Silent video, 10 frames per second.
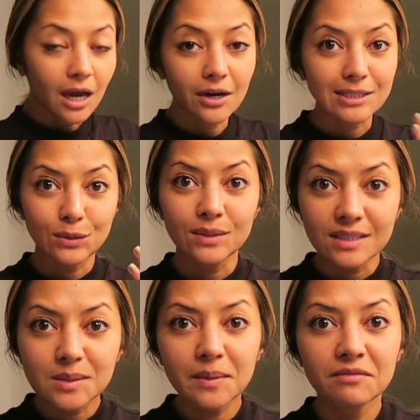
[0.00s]
All right, so
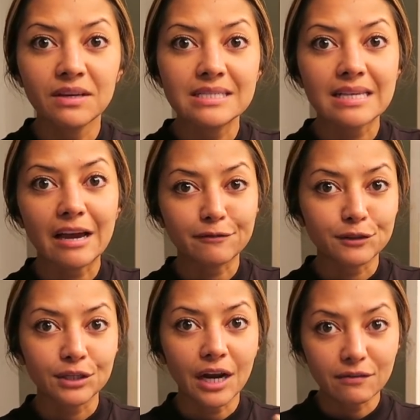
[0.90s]
this is my face
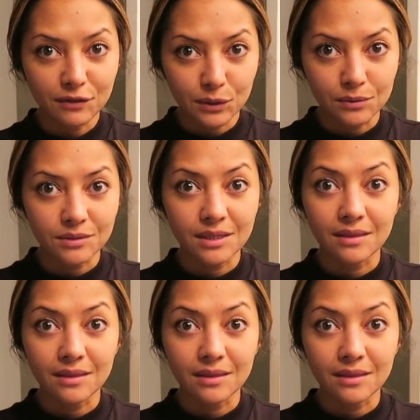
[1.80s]
after I've used